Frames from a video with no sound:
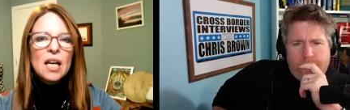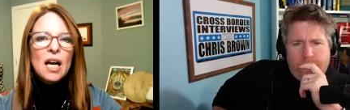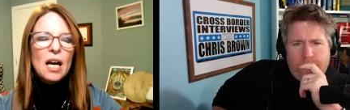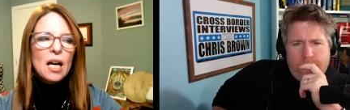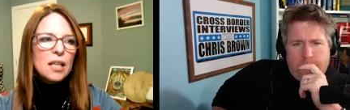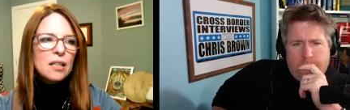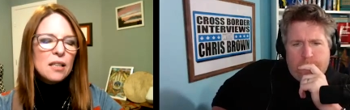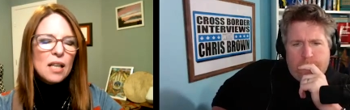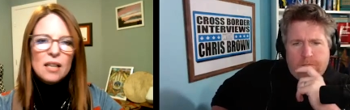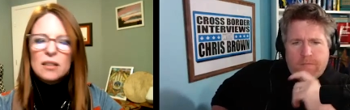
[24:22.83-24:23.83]
Speaker 1: and um,
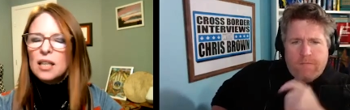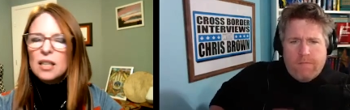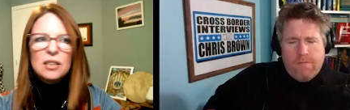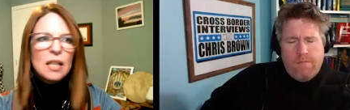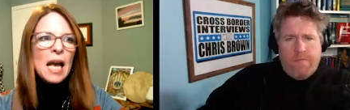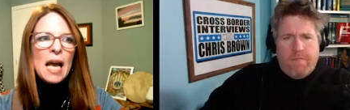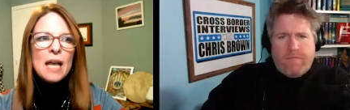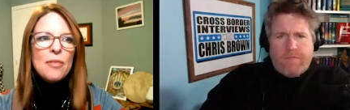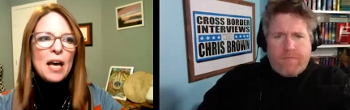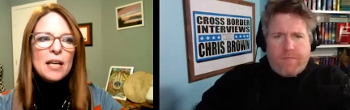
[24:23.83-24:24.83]

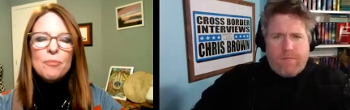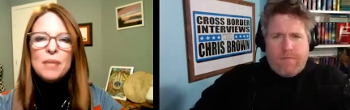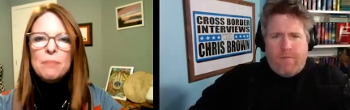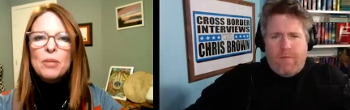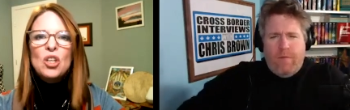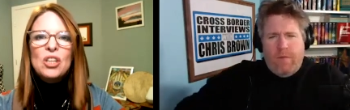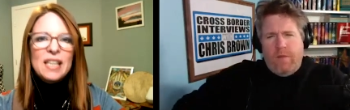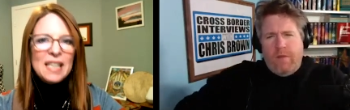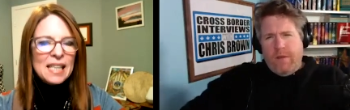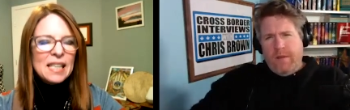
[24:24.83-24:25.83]
that people
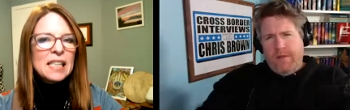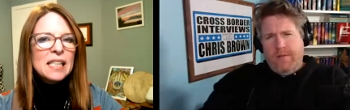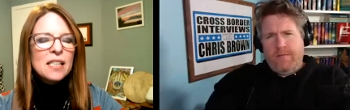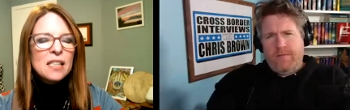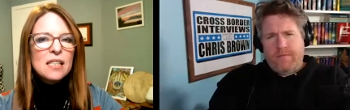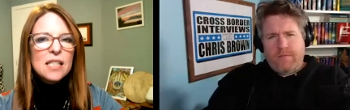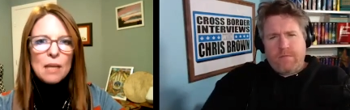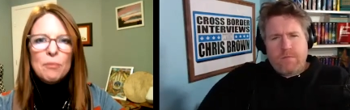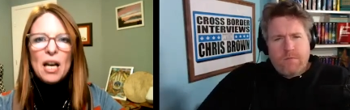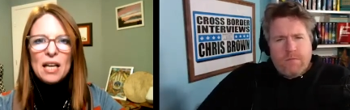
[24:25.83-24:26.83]
needed some
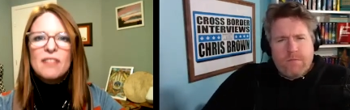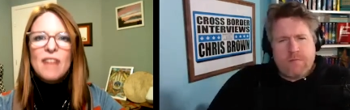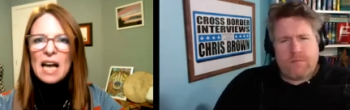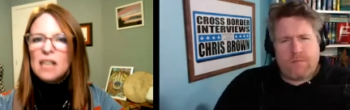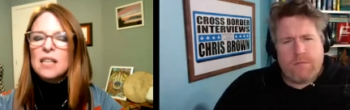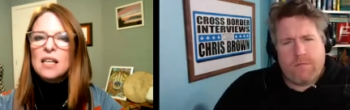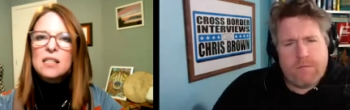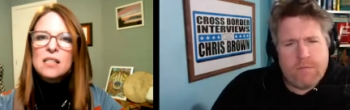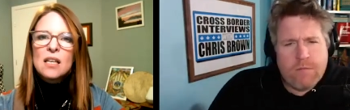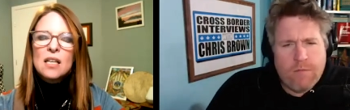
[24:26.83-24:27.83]
kind of
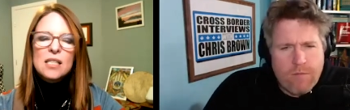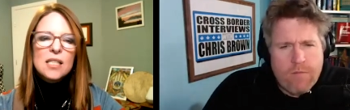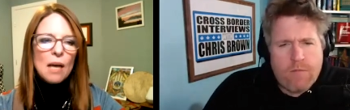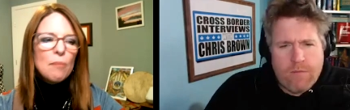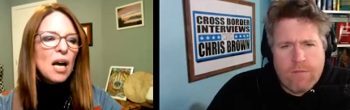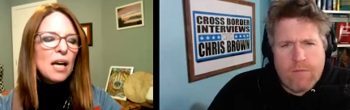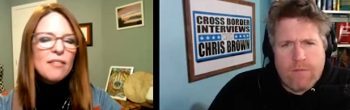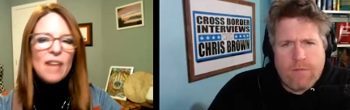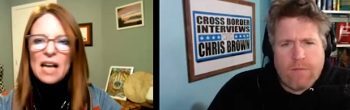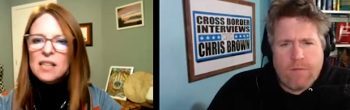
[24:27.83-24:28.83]
access some kind of
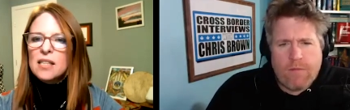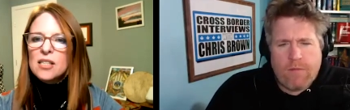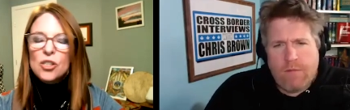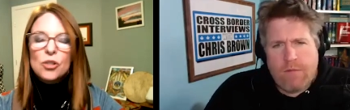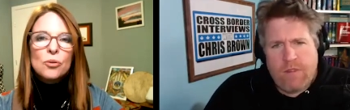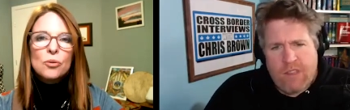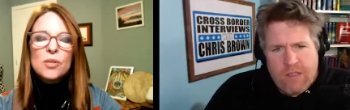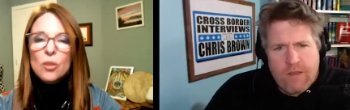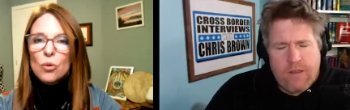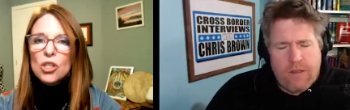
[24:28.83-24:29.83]
access to
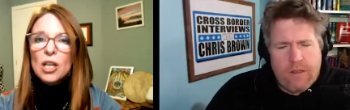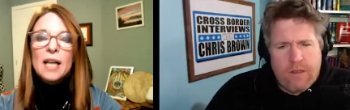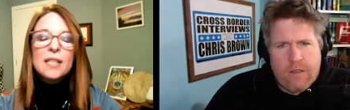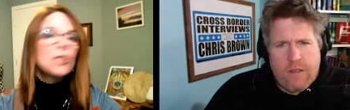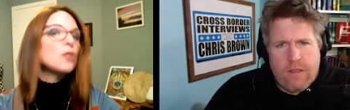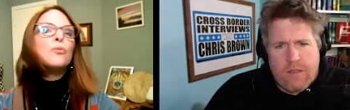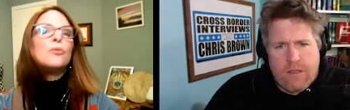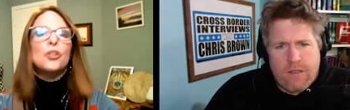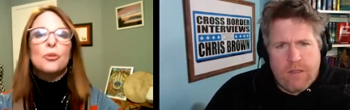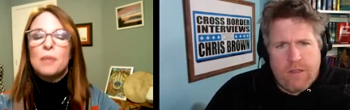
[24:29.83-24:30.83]
socialize to,
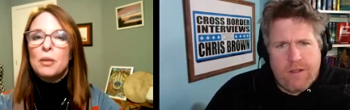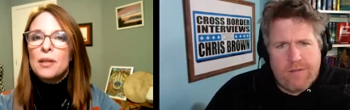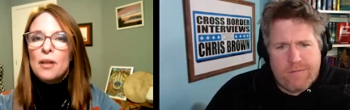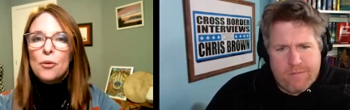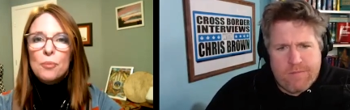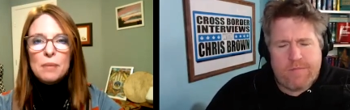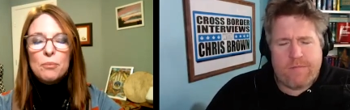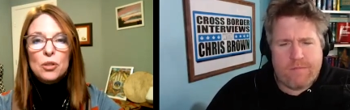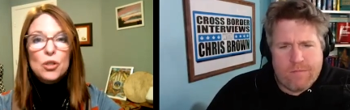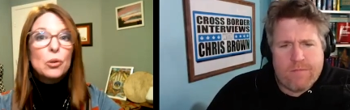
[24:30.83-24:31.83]
to, be with other
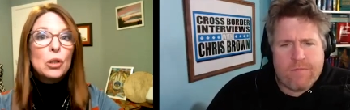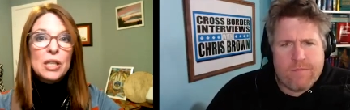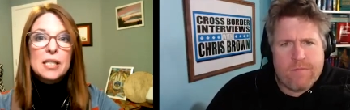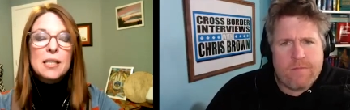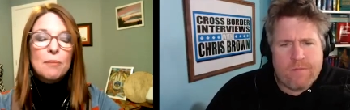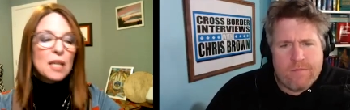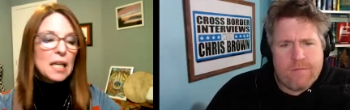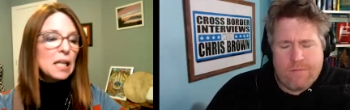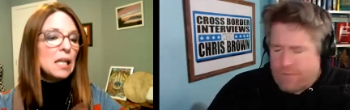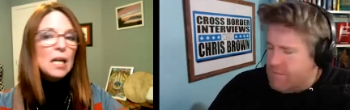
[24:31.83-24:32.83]
people to look at
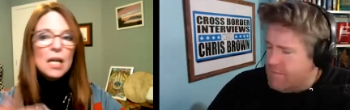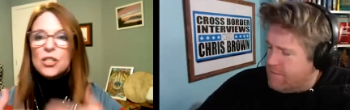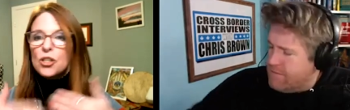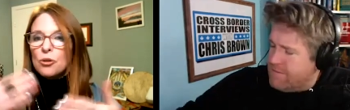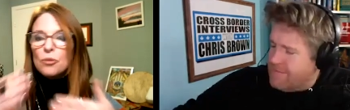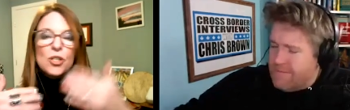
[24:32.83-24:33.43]
something to